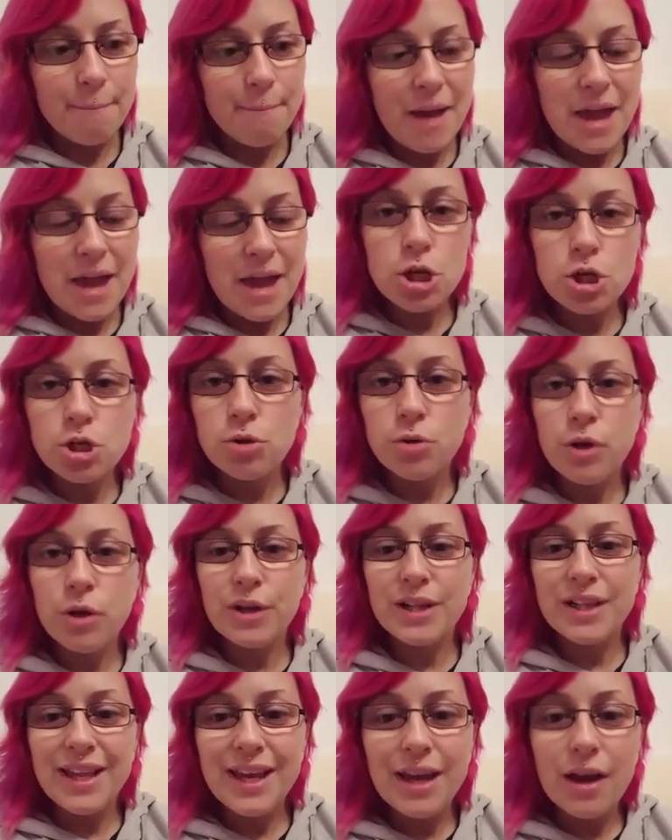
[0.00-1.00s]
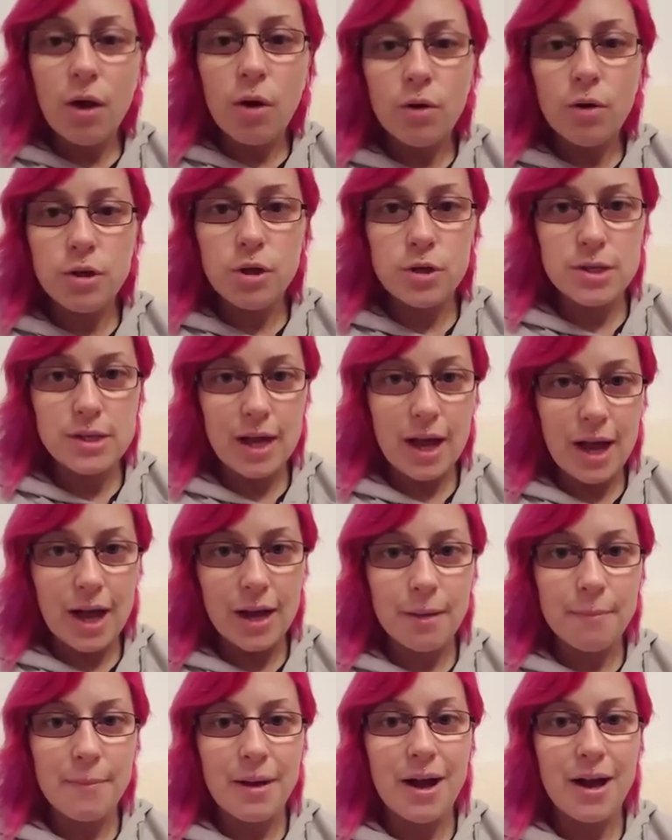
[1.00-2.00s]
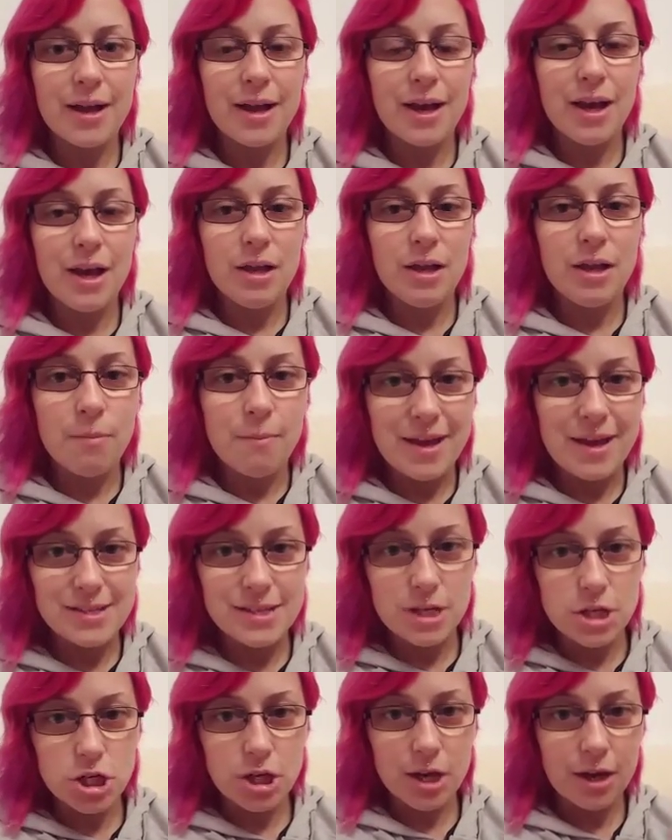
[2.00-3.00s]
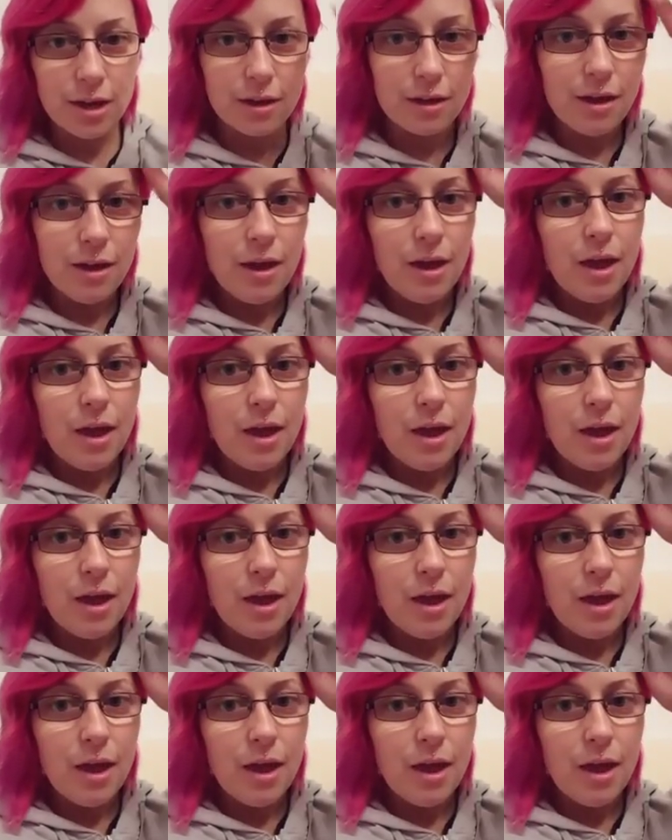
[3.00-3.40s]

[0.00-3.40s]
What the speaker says: making sure you're clear on your target market and your messaging,